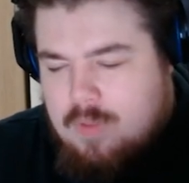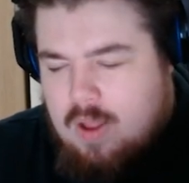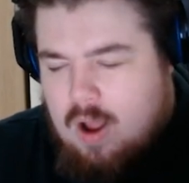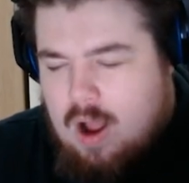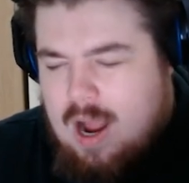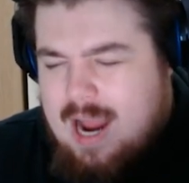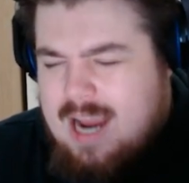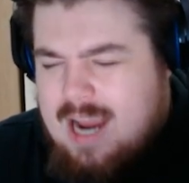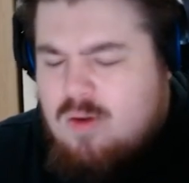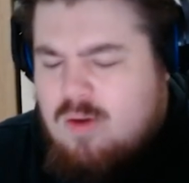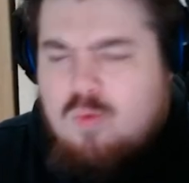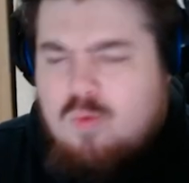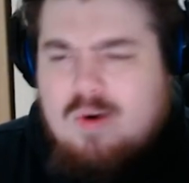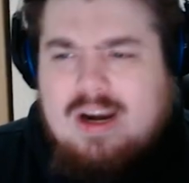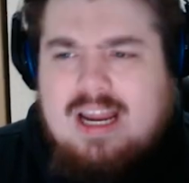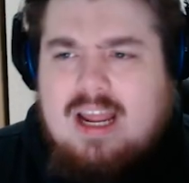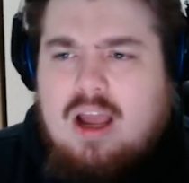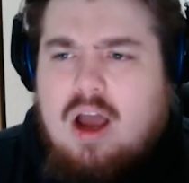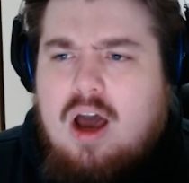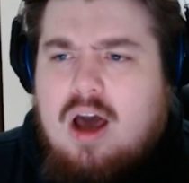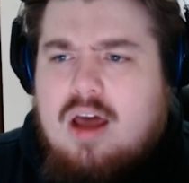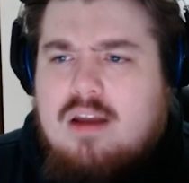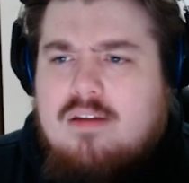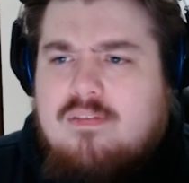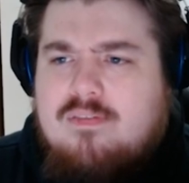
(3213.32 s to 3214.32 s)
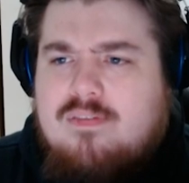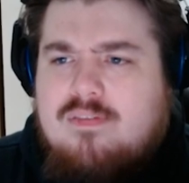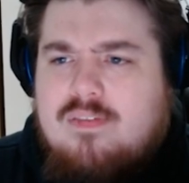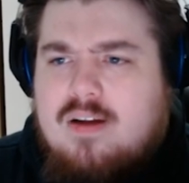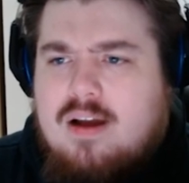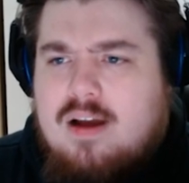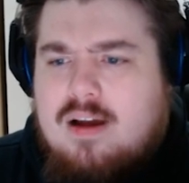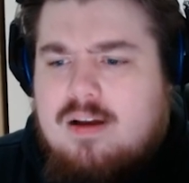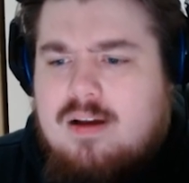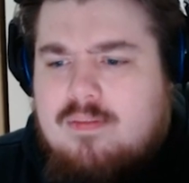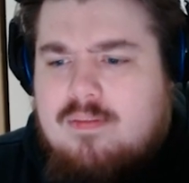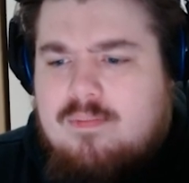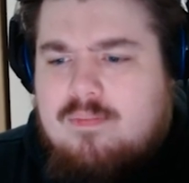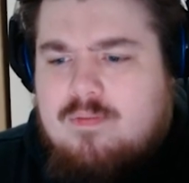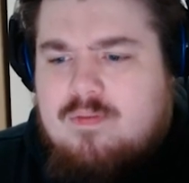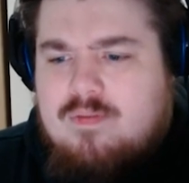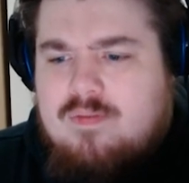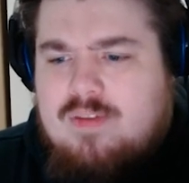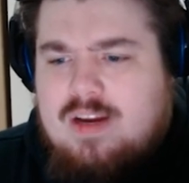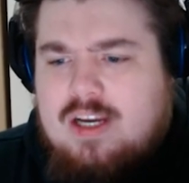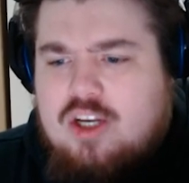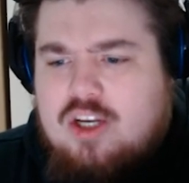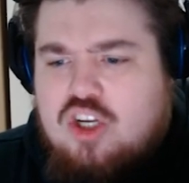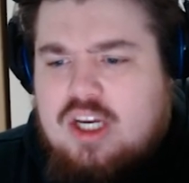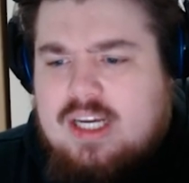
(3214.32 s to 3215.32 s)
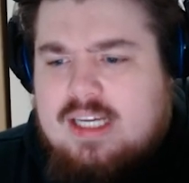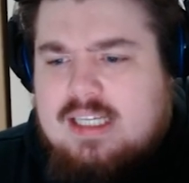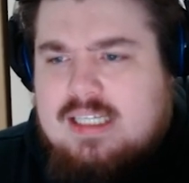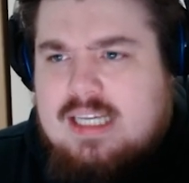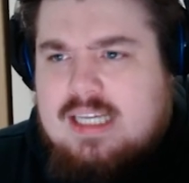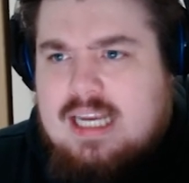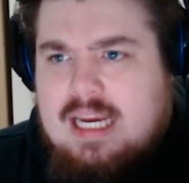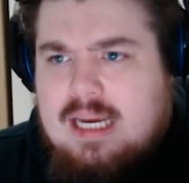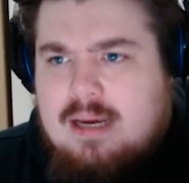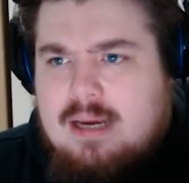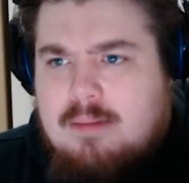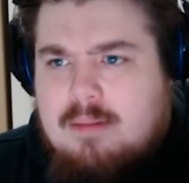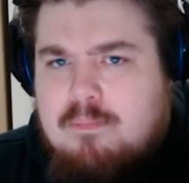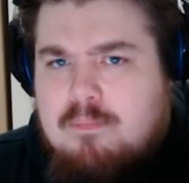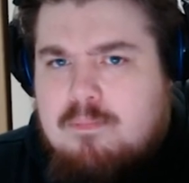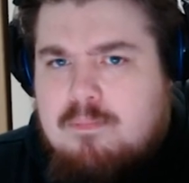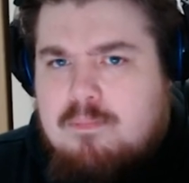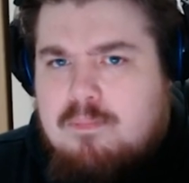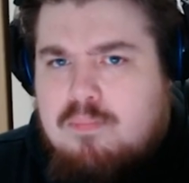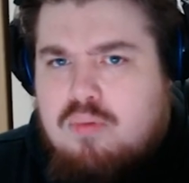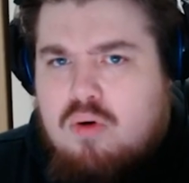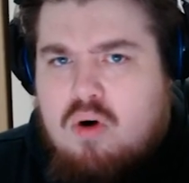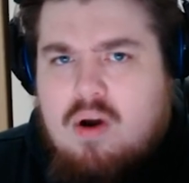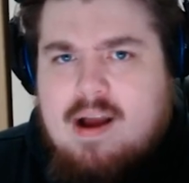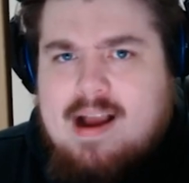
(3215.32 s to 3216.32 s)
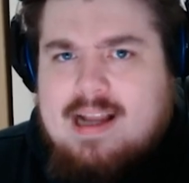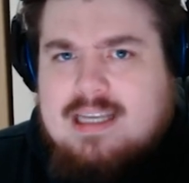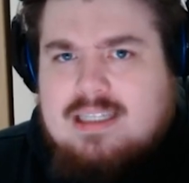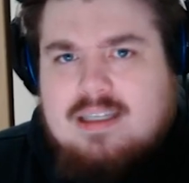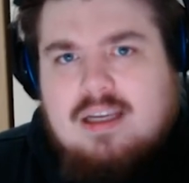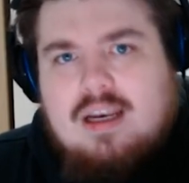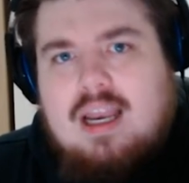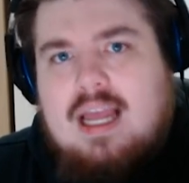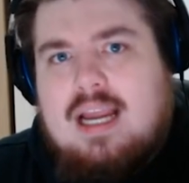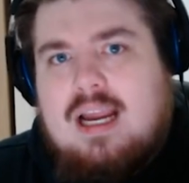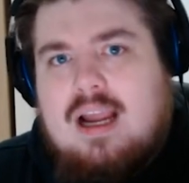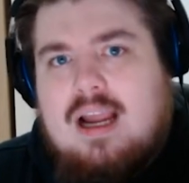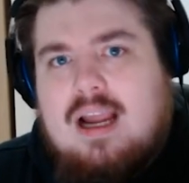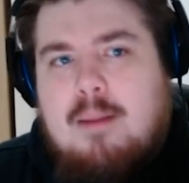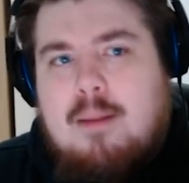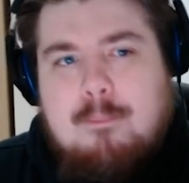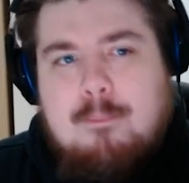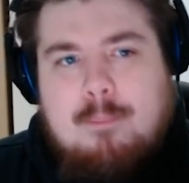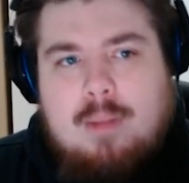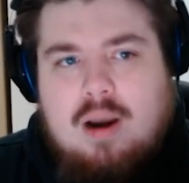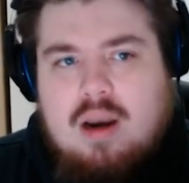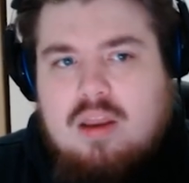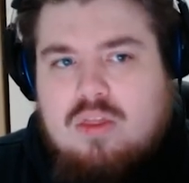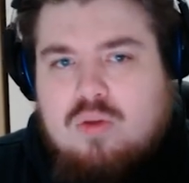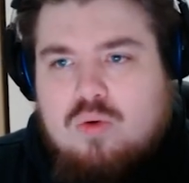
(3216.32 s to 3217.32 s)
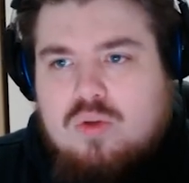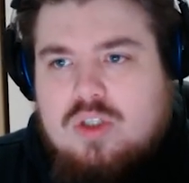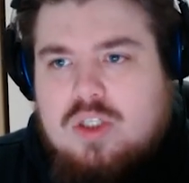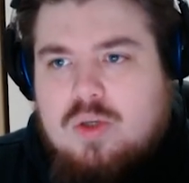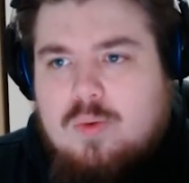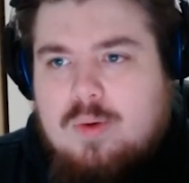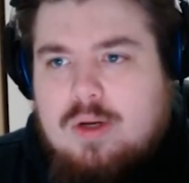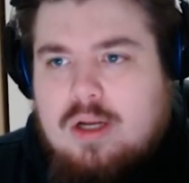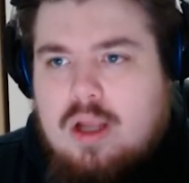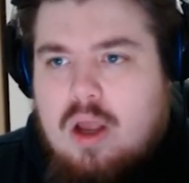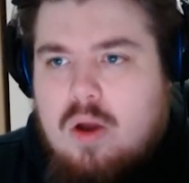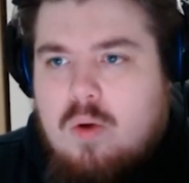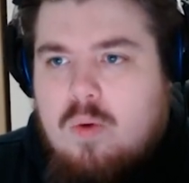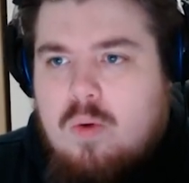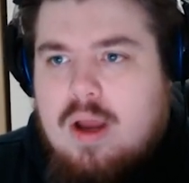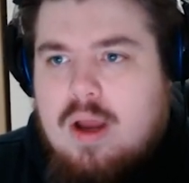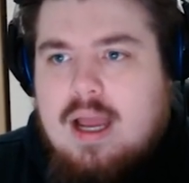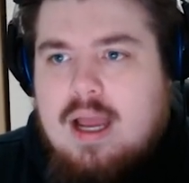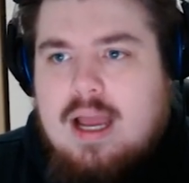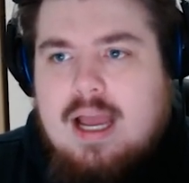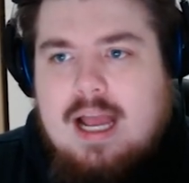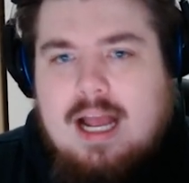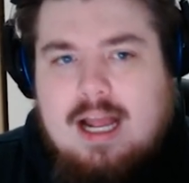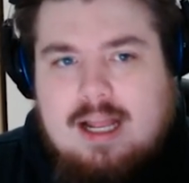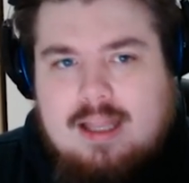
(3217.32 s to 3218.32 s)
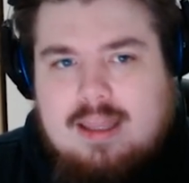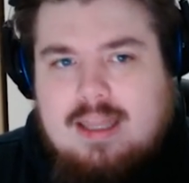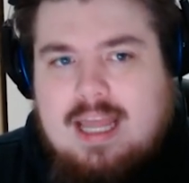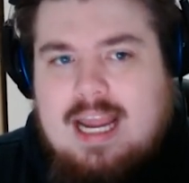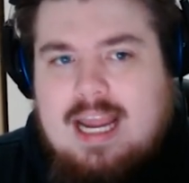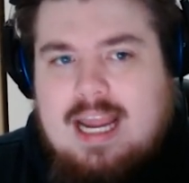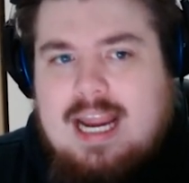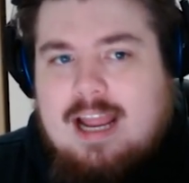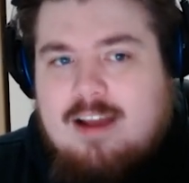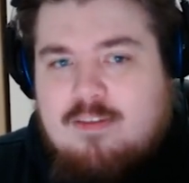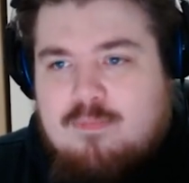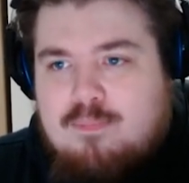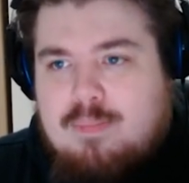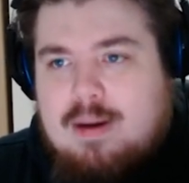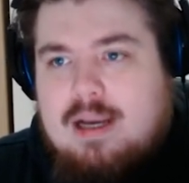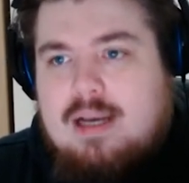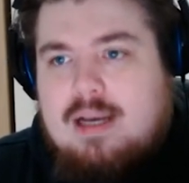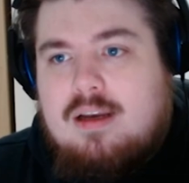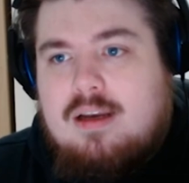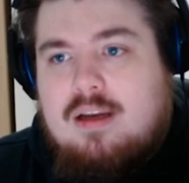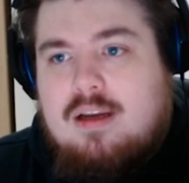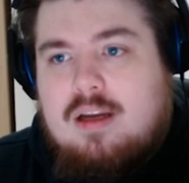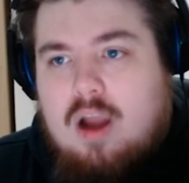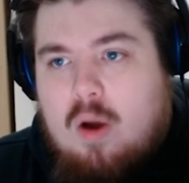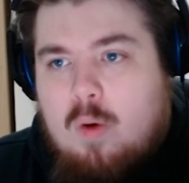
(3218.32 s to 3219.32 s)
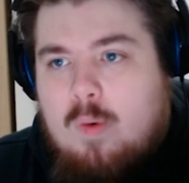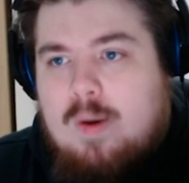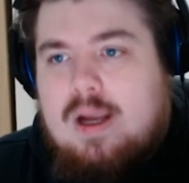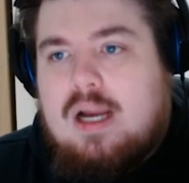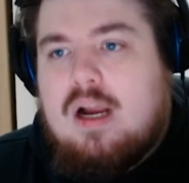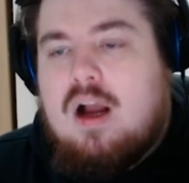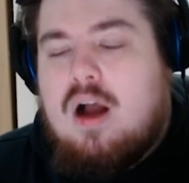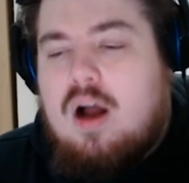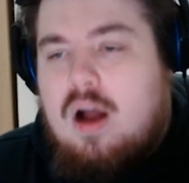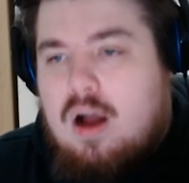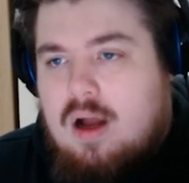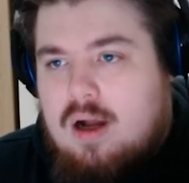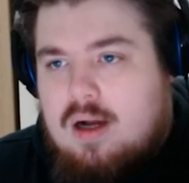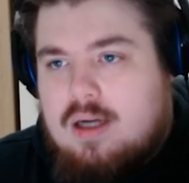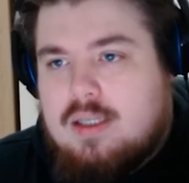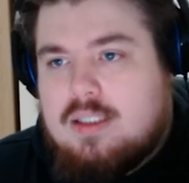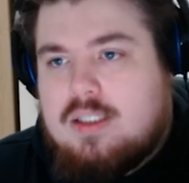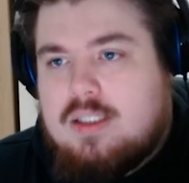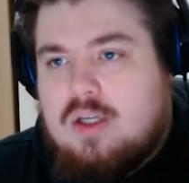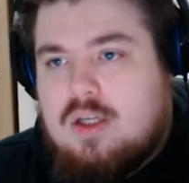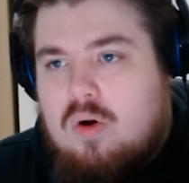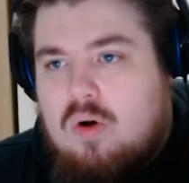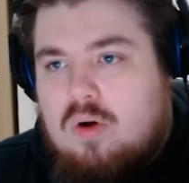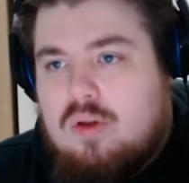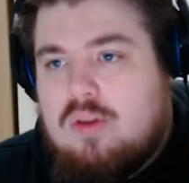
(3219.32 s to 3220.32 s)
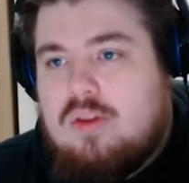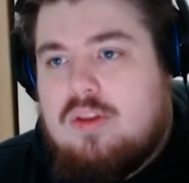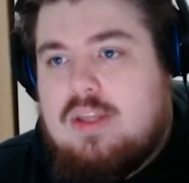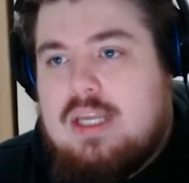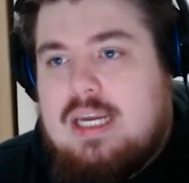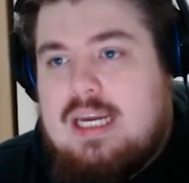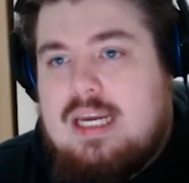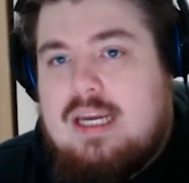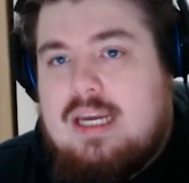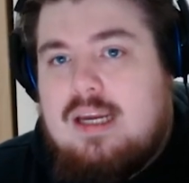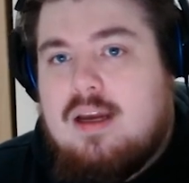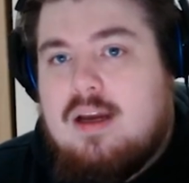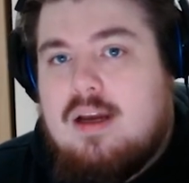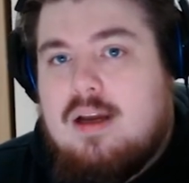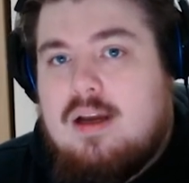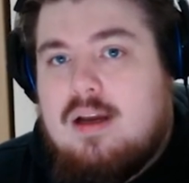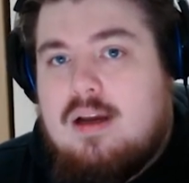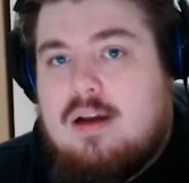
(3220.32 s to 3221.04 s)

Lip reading: I hadn't really heard of VGC prior to like a month or two ago, and they have been going hard on the